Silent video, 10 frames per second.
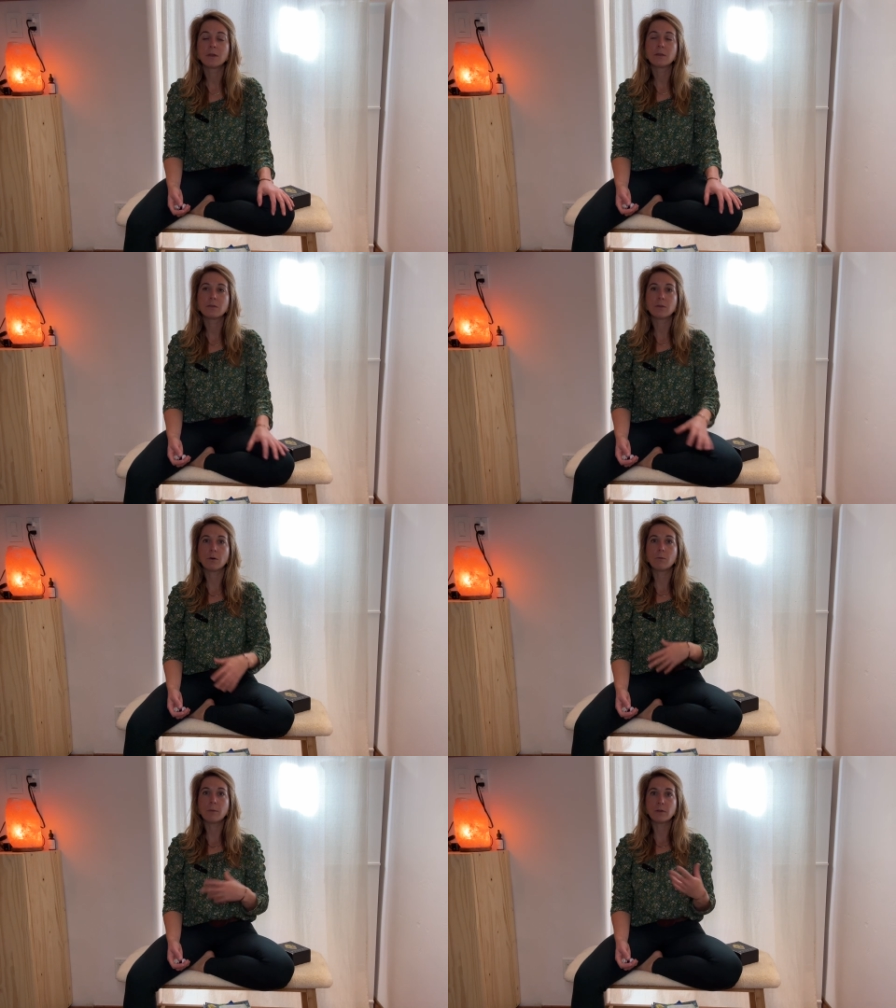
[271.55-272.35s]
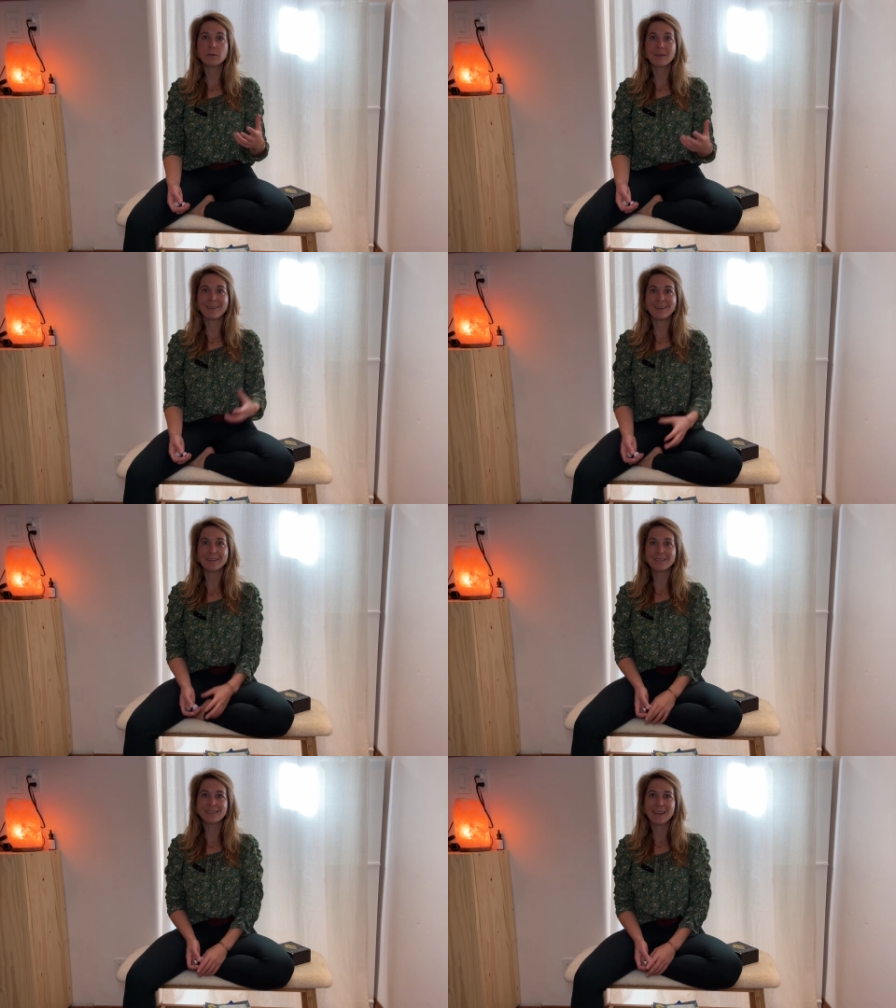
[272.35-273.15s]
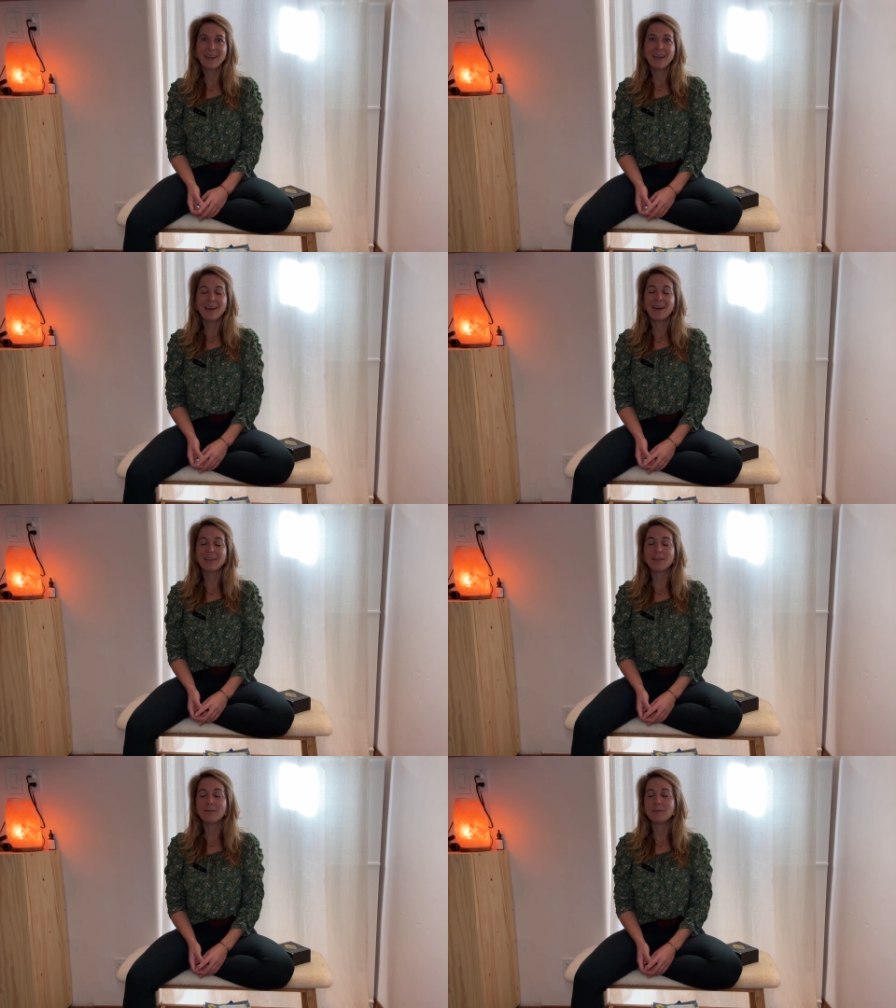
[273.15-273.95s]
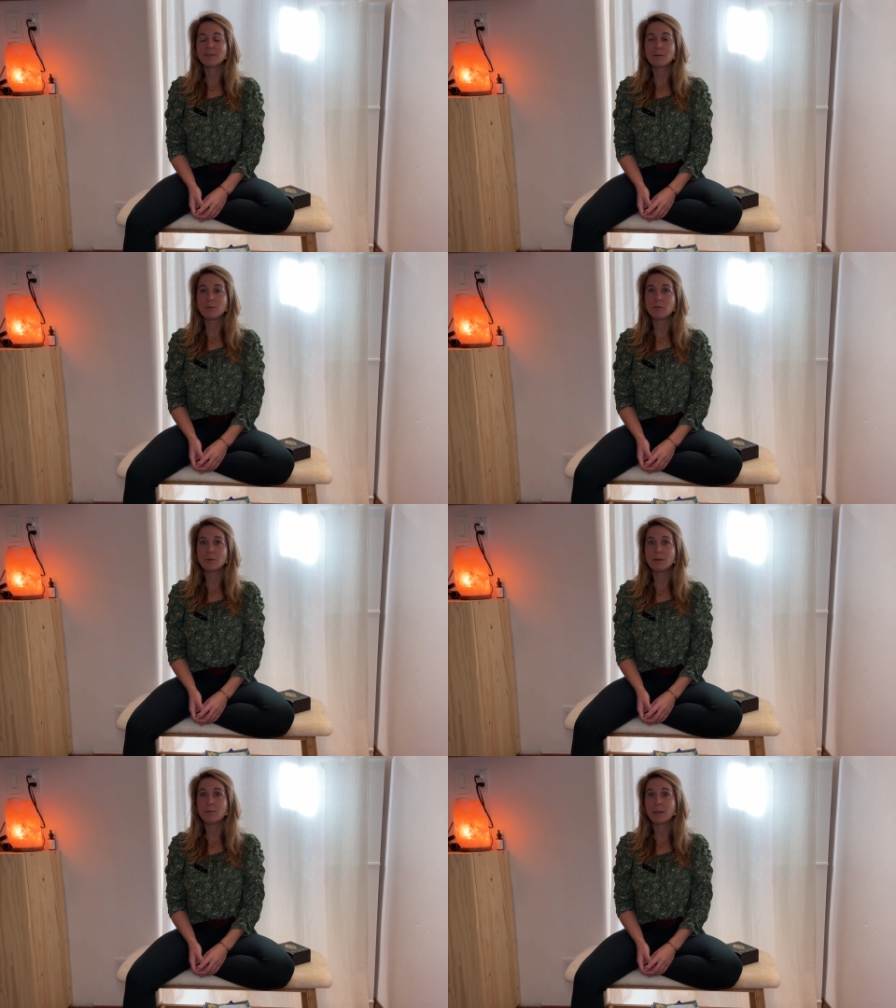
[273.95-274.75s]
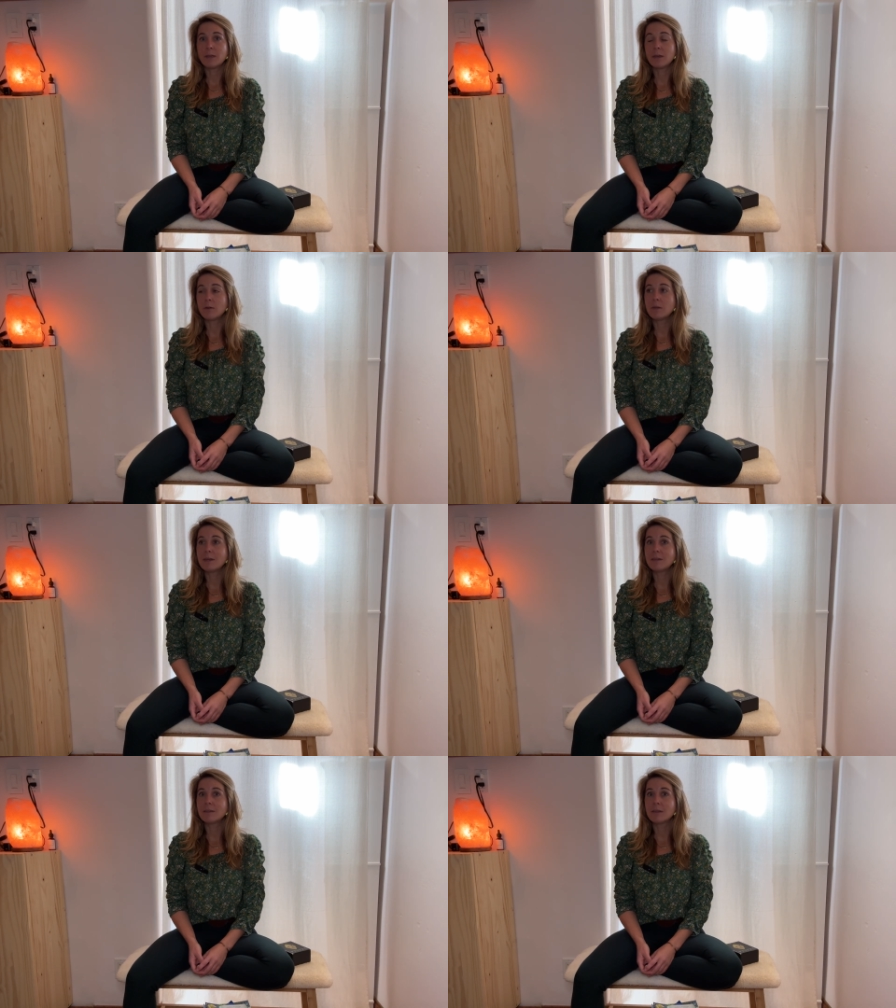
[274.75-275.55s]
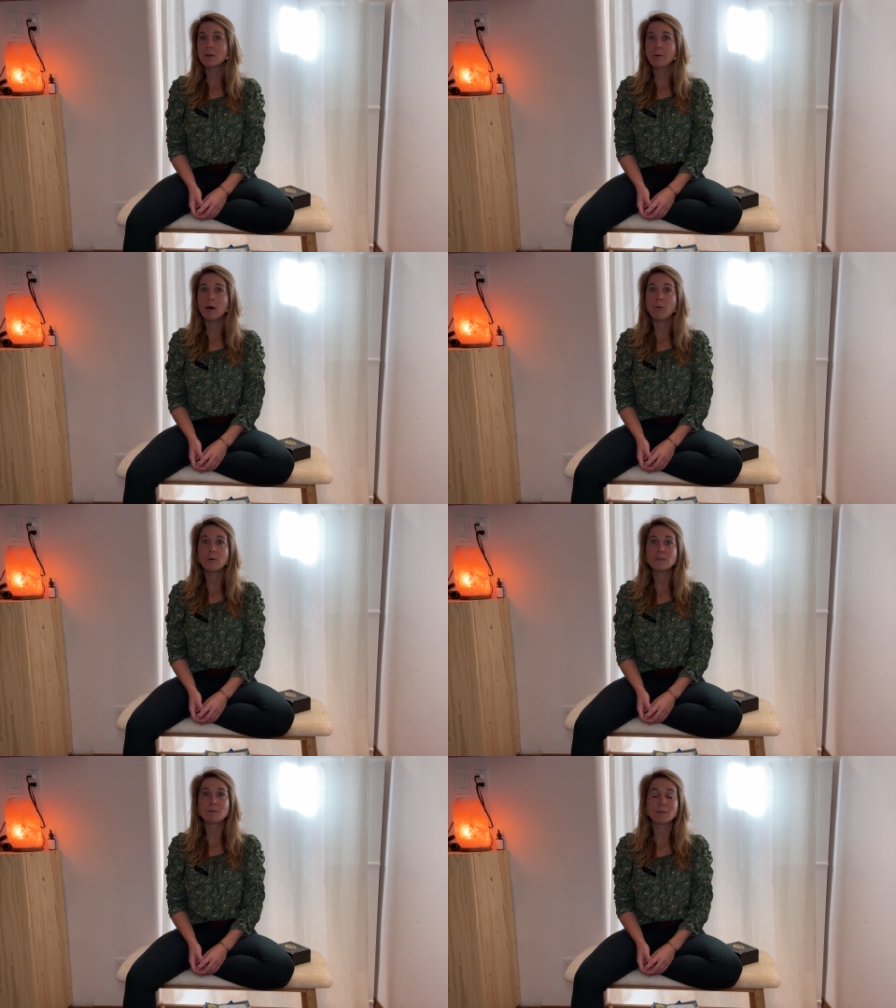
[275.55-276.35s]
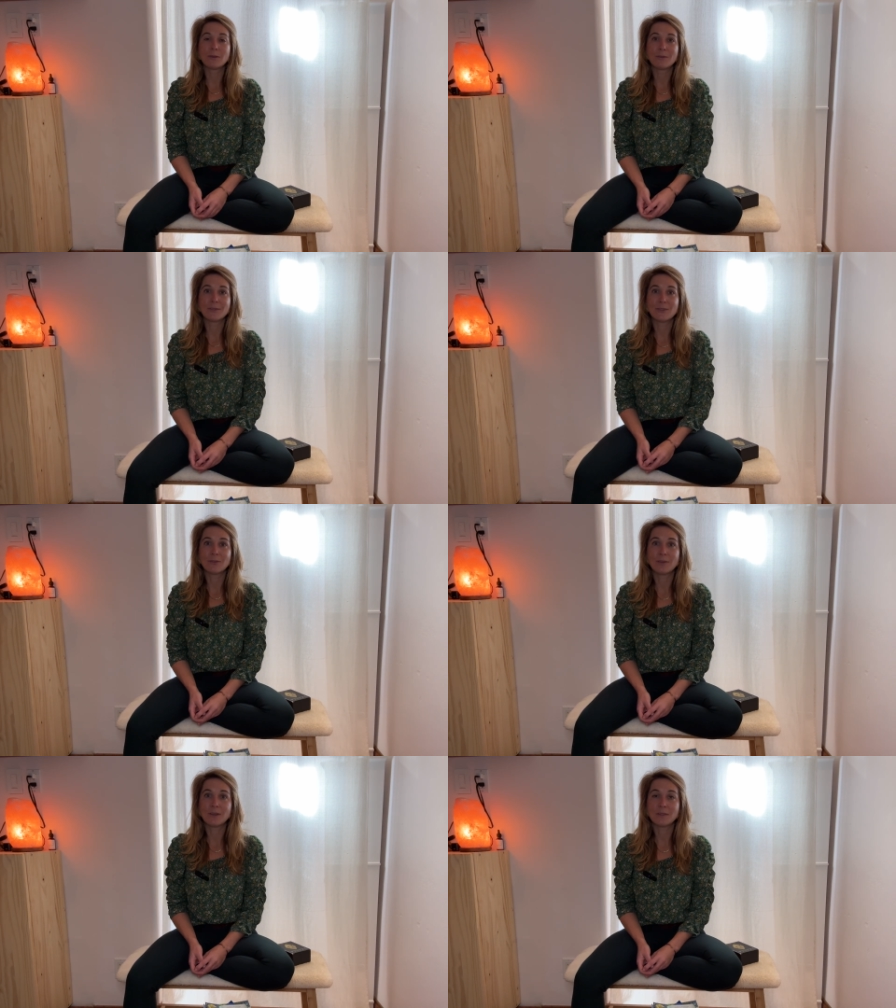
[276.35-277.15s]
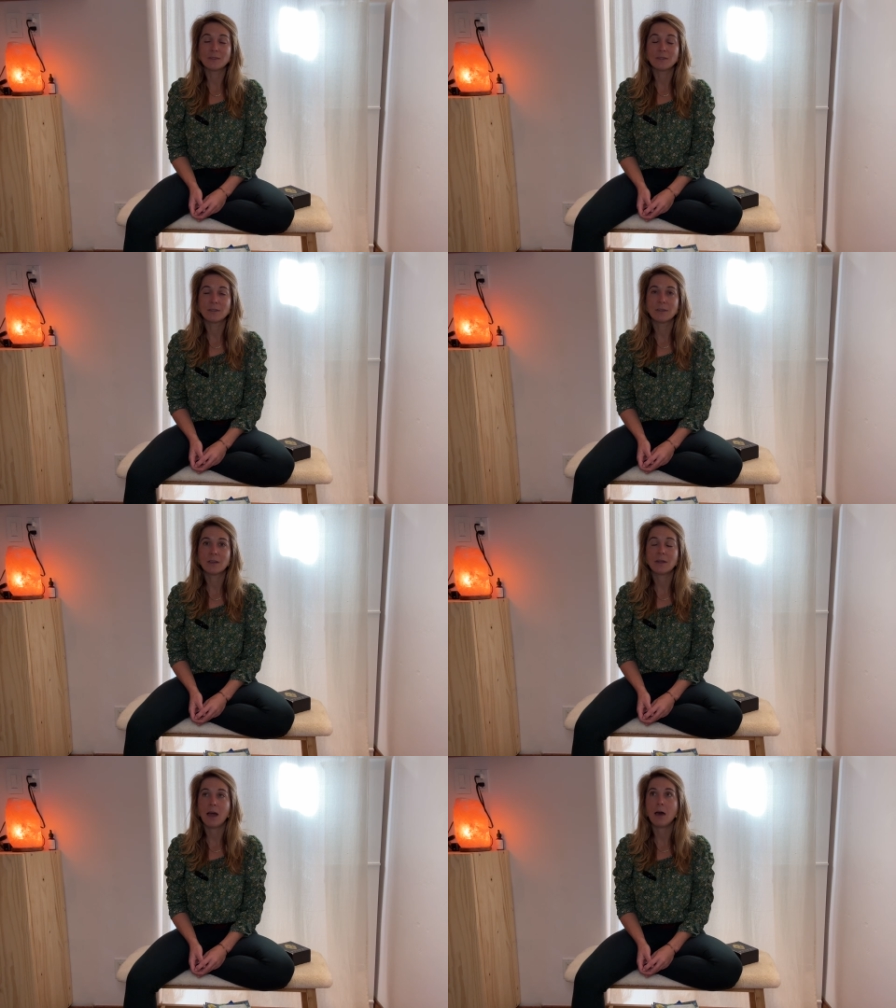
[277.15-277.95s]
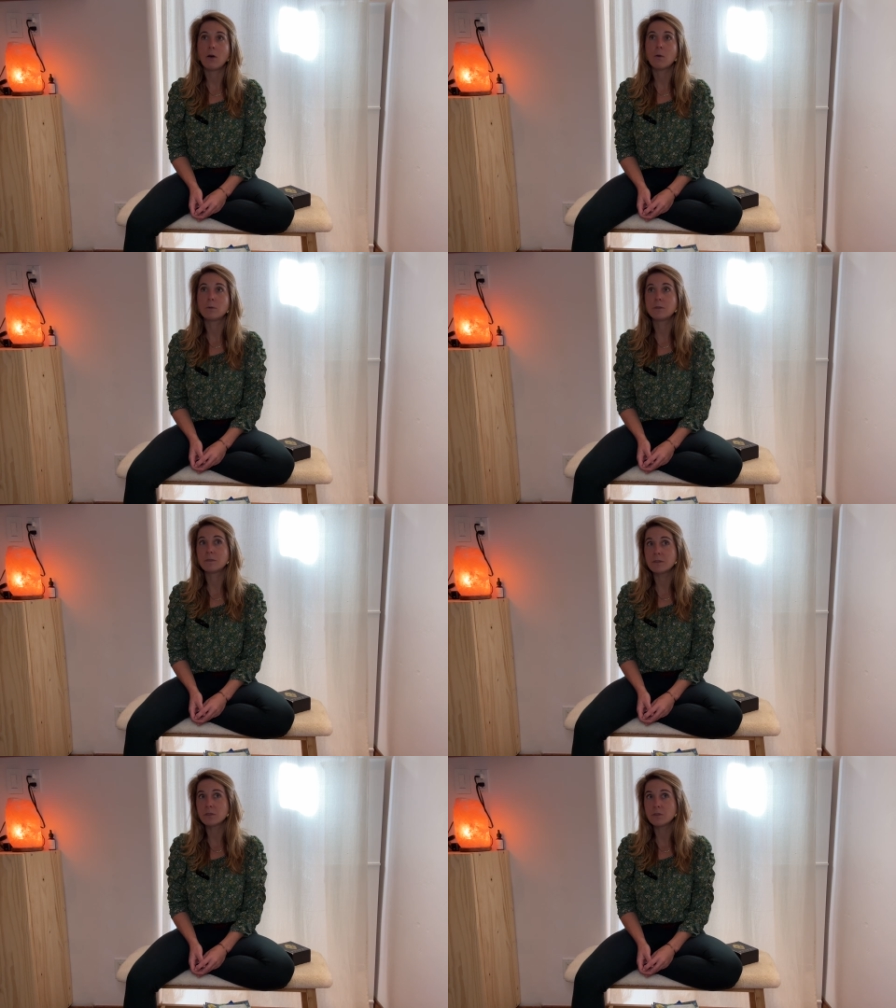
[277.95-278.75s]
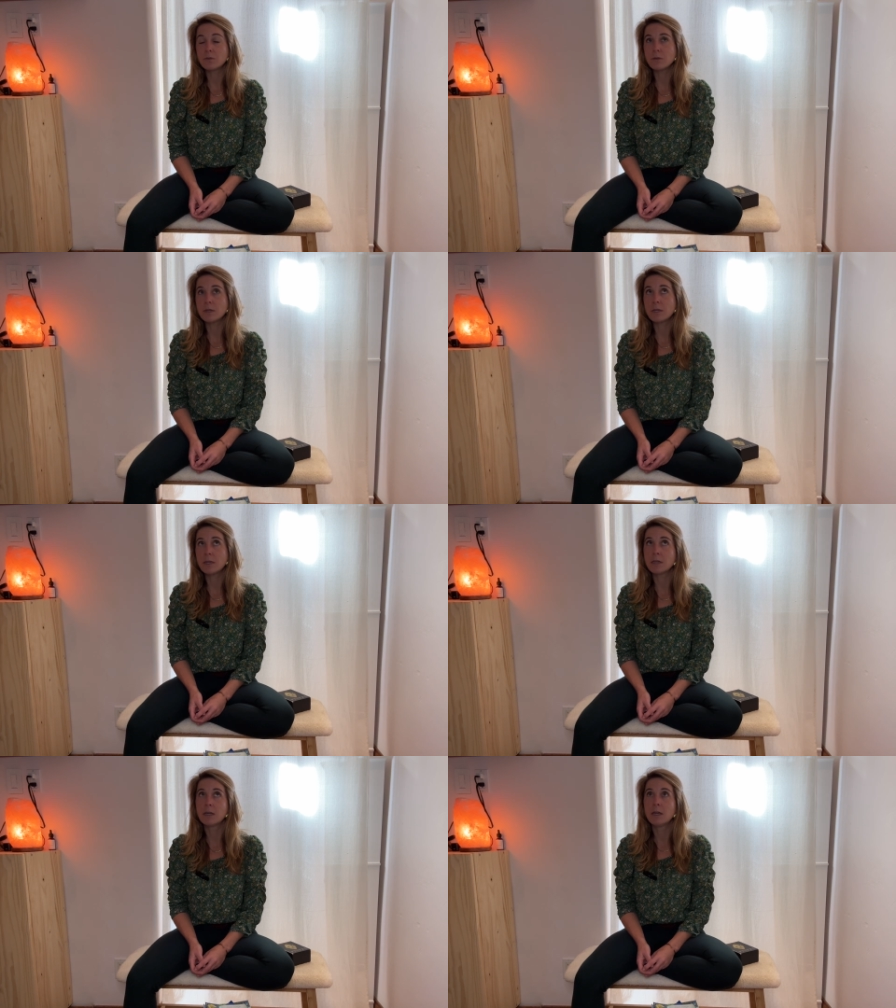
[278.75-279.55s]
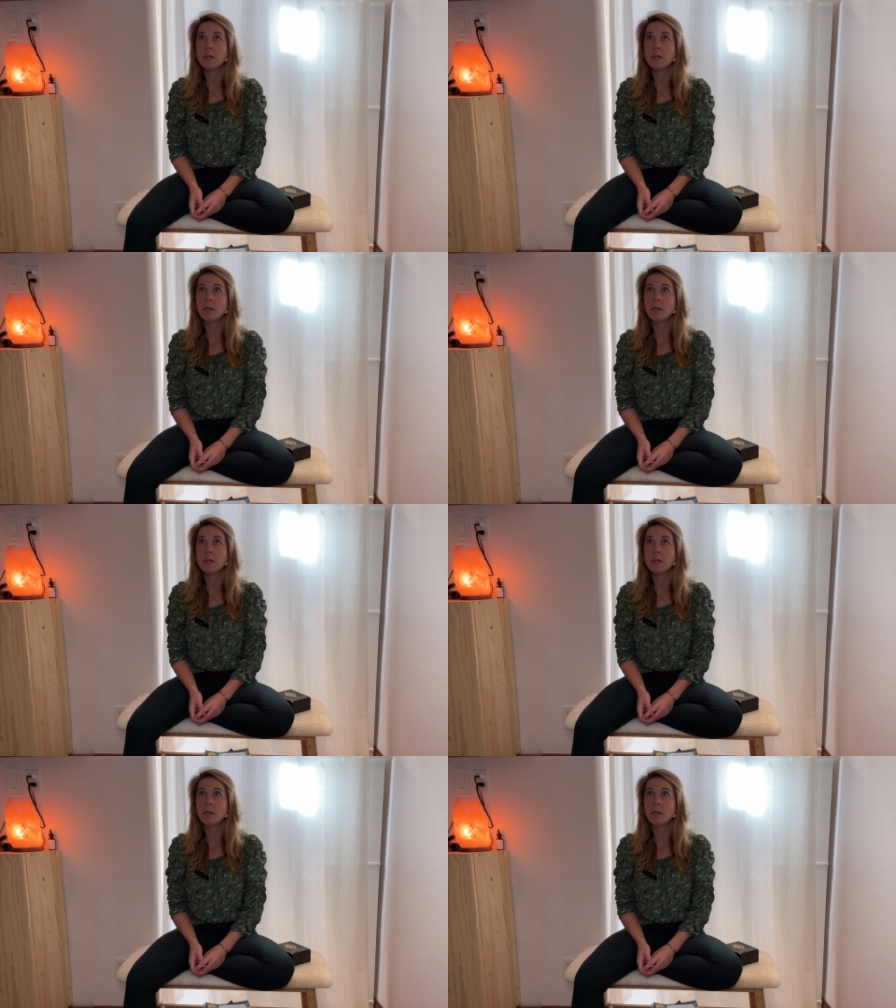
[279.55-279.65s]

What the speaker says: And so much like us, I love this imagery. We need to think about what's below the surface, and how does this tree